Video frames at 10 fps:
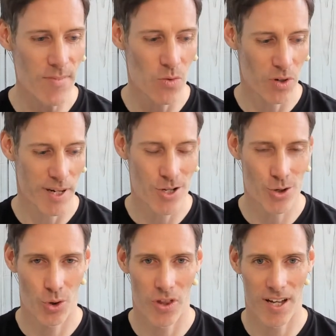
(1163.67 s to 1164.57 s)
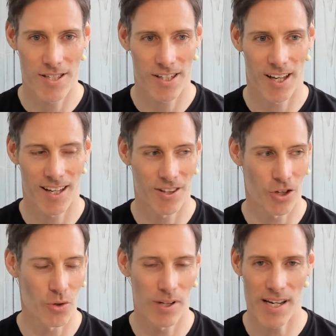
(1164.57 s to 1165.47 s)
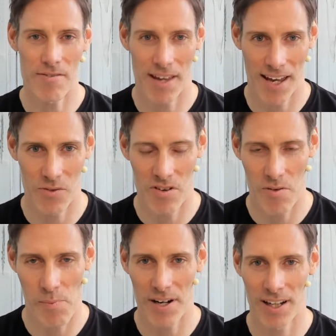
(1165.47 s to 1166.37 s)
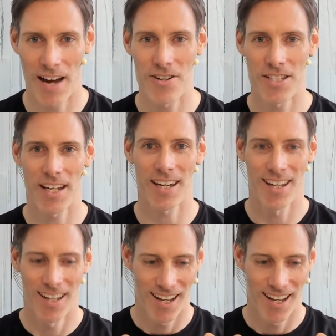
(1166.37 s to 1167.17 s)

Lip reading: I want to make sure that you leave here with a bit of clarity,